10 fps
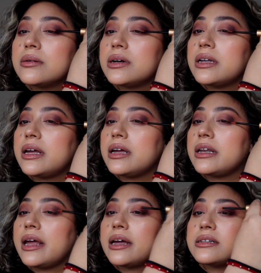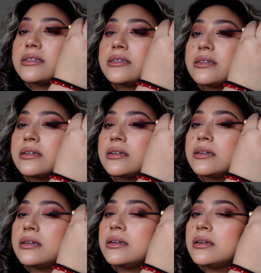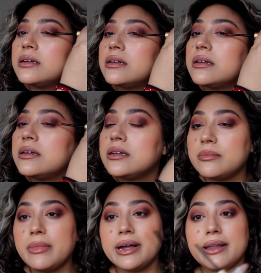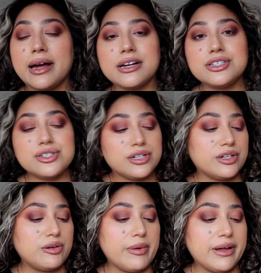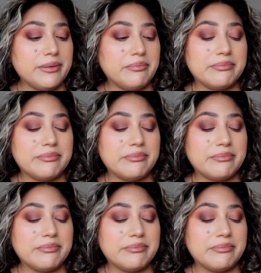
gonna enhance my lash a little bit.